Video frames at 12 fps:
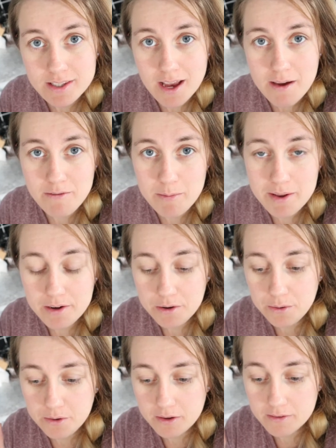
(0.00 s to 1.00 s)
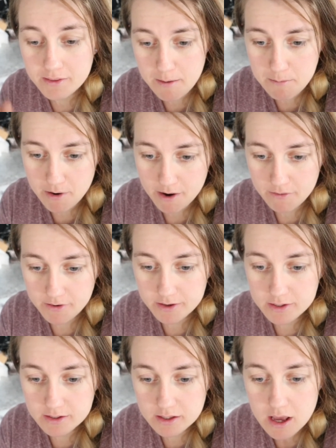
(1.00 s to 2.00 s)
it's time for me to cook them
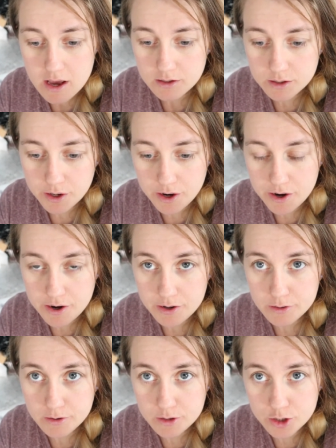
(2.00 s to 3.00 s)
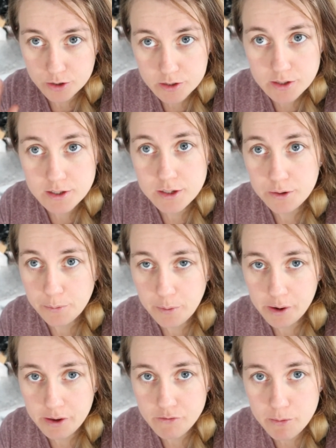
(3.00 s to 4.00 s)
breakfast. So John's still
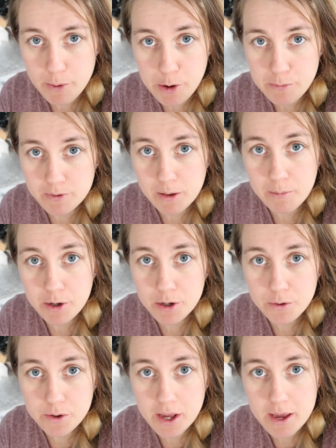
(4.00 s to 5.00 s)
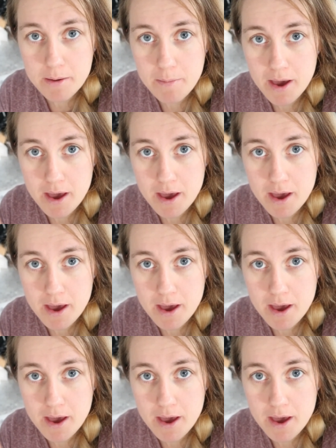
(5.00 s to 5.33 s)
working from home, so I'm gonna cook him